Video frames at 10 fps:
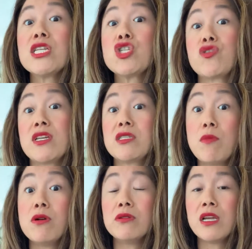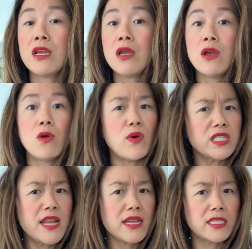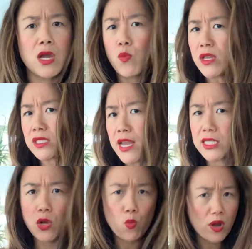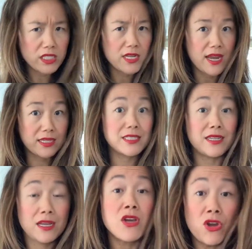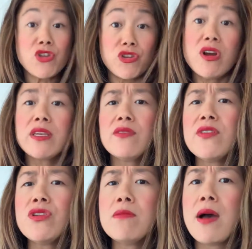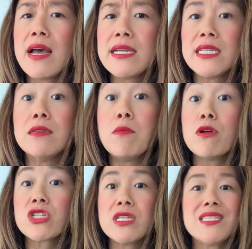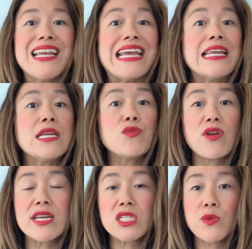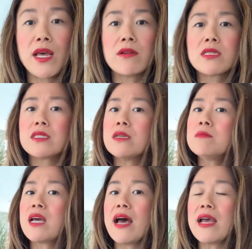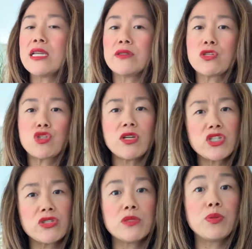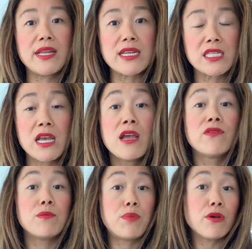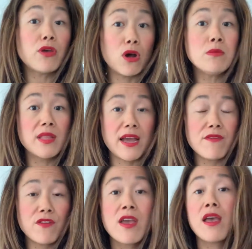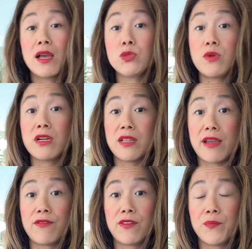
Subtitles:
stress mode. What's next? What's next? What's next? You're not giving your mind and emotions any rest without some kind of structure in place for both home life and work life.